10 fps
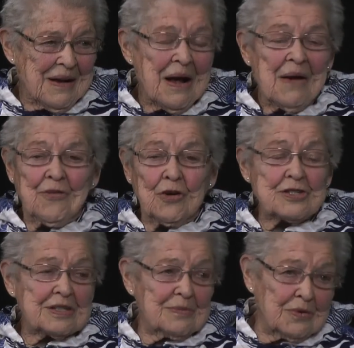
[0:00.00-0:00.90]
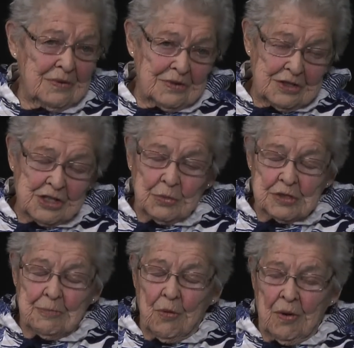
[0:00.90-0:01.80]
First, she was
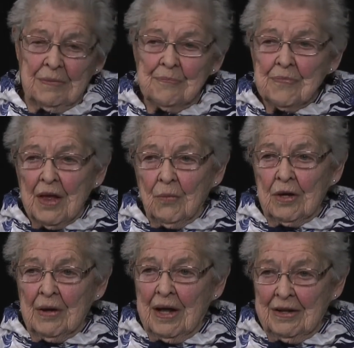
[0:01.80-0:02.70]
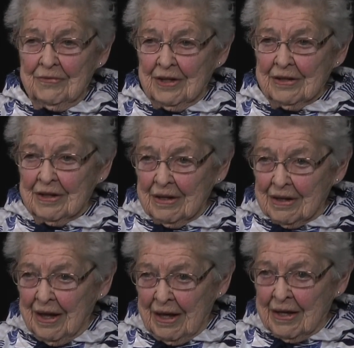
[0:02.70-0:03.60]
born when I lived in
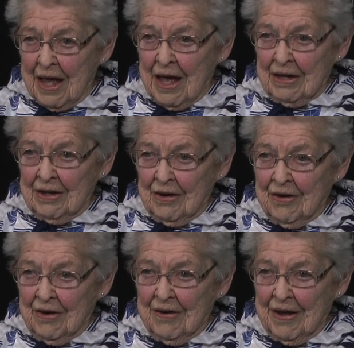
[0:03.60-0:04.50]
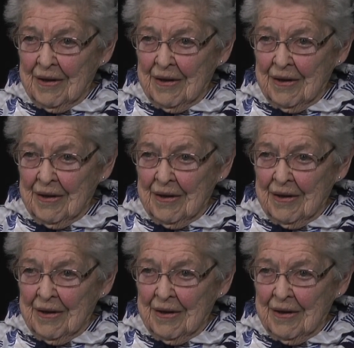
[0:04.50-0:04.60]
Canton area.